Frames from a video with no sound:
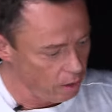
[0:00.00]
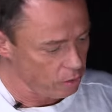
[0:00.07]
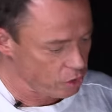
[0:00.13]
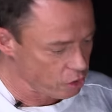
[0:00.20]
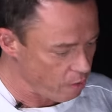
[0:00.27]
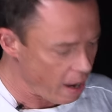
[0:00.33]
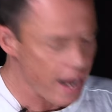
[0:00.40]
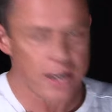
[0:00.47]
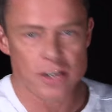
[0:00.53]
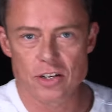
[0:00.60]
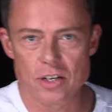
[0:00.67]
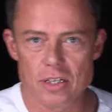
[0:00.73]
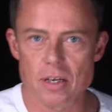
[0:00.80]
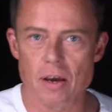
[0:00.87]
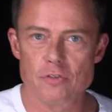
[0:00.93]

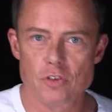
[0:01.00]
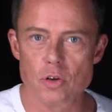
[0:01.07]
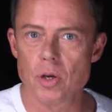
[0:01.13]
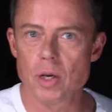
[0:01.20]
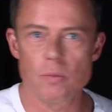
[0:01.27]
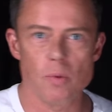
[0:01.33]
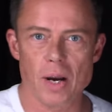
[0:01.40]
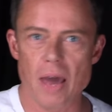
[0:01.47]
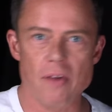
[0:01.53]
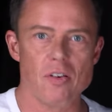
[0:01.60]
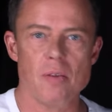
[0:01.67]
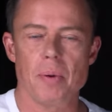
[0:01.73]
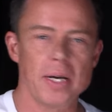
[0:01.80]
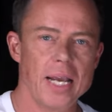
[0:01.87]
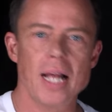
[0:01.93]
strategies of doing what
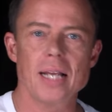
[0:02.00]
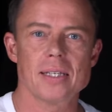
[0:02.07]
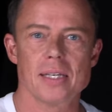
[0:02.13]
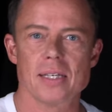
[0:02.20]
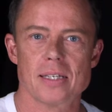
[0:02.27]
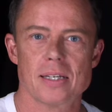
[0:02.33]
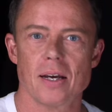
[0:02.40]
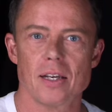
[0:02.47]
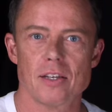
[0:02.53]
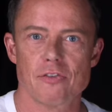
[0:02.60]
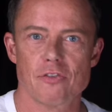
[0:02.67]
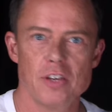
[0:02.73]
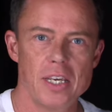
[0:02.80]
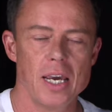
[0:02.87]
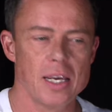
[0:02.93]
everybody else has done
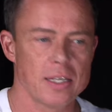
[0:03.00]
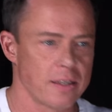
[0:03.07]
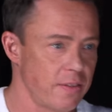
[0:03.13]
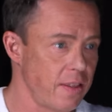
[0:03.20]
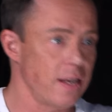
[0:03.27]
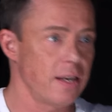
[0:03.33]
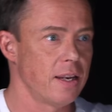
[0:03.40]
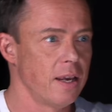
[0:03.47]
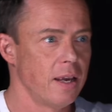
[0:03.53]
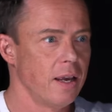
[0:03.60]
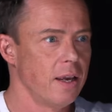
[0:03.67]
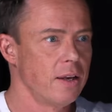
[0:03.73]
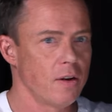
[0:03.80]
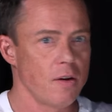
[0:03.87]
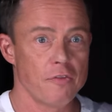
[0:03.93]
for years and then,
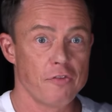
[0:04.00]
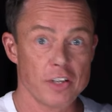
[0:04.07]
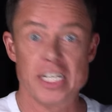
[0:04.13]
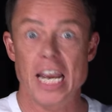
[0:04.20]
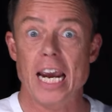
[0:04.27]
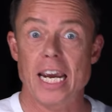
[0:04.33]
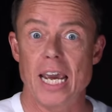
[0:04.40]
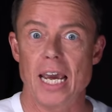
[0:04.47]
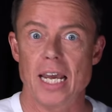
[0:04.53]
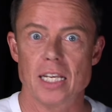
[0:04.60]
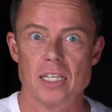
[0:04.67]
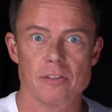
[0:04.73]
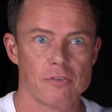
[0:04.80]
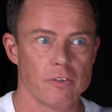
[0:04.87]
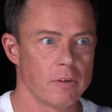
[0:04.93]
you know, for
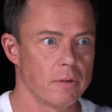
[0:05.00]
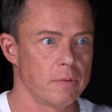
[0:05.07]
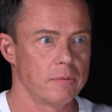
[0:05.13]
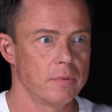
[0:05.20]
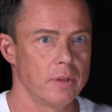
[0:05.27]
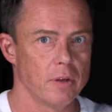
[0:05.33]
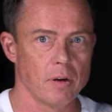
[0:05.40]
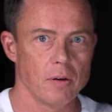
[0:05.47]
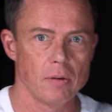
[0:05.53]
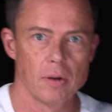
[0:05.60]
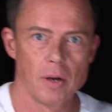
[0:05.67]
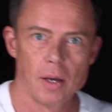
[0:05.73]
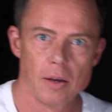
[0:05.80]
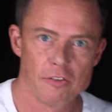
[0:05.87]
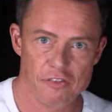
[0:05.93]
decades, for, you know,
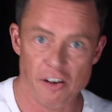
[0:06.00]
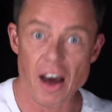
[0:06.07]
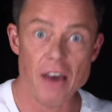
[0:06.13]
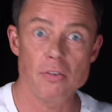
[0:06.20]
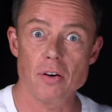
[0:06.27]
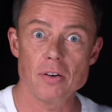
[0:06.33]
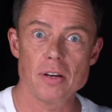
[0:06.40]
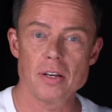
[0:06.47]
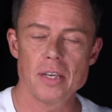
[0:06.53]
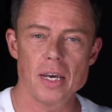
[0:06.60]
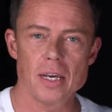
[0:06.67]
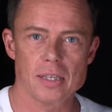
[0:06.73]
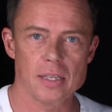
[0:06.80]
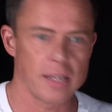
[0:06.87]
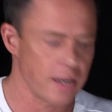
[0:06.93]
500
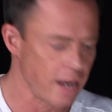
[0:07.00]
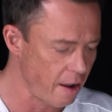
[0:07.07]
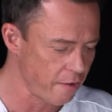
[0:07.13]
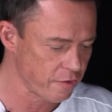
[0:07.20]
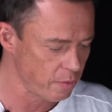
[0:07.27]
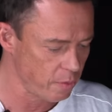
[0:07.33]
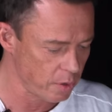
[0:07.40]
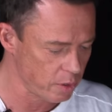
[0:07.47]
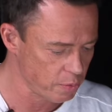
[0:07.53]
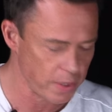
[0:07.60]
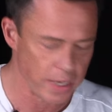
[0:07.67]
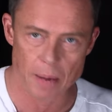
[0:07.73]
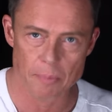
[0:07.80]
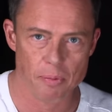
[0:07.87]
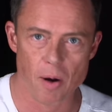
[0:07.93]
years. And then afterwards
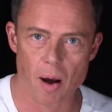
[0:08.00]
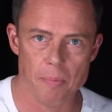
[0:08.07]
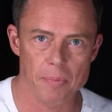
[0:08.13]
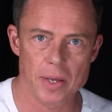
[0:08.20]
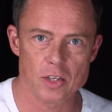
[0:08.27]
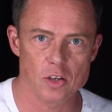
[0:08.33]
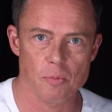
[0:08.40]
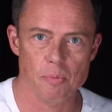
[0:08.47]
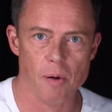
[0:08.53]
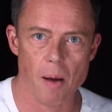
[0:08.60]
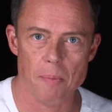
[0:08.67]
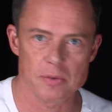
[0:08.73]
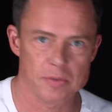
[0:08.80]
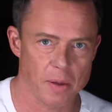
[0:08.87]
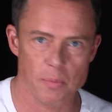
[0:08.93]
we get into
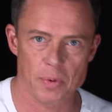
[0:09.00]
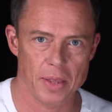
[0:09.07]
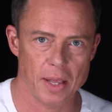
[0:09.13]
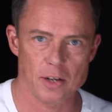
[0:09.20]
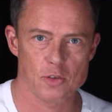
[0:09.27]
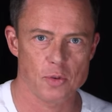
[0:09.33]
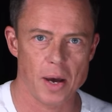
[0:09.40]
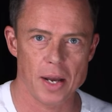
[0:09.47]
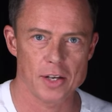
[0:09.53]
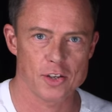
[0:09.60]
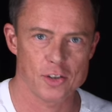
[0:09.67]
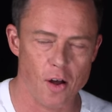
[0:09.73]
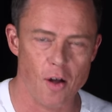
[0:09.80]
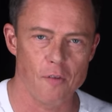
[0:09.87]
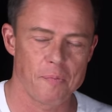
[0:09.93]
problems that we then try to
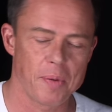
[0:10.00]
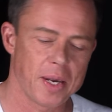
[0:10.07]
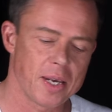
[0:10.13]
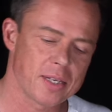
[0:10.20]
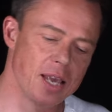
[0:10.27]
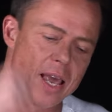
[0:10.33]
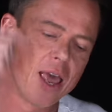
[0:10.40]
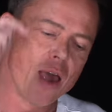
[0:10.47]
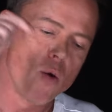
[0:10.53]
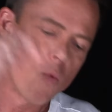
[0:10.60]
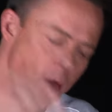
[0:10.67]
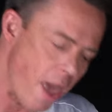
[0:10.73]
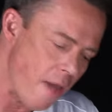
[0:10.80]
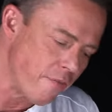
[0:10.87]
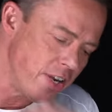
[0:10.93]
solve. Because
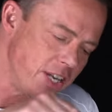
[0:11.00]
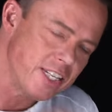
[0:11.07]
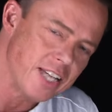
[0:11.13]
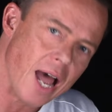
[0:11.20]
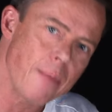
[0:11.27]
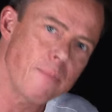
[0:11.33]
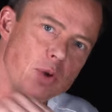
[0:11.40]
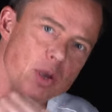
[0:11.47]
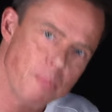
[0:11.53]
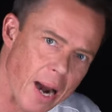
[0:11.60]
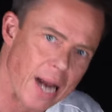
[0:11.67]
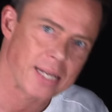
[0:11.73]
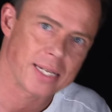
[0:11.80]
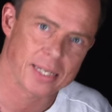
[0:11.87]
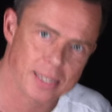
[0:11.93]
every time we
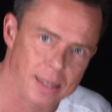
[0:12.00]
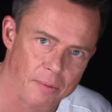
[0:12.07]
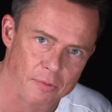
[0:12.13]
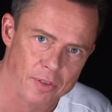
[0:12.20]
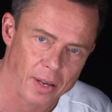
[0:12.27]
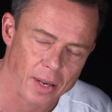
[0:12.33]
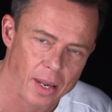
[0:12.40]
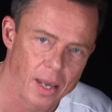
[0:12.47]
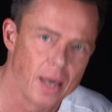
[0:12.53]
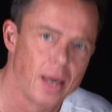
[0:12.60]
practice something,